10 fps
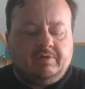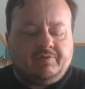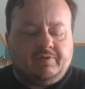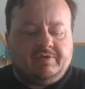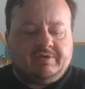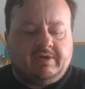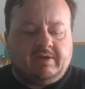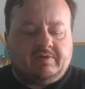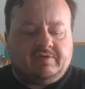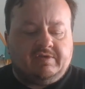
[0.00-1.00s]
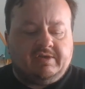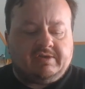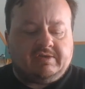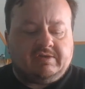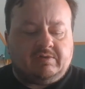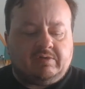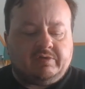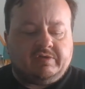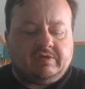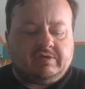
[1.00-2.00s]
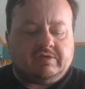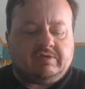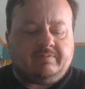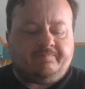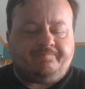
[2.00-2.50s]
So he's got 6 losses,